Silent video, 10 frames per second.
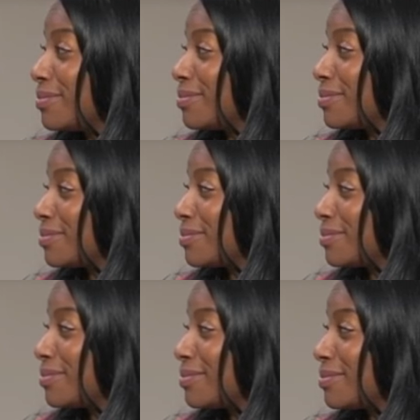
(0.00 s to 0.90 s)

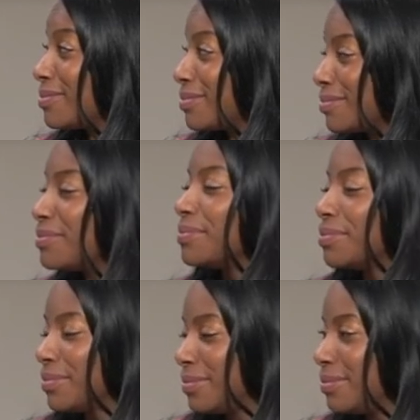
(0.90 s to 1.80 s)

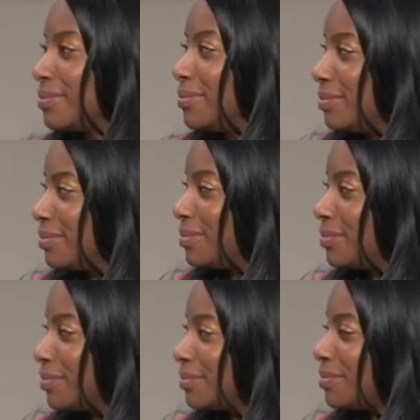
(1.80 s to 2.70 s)
[no speech]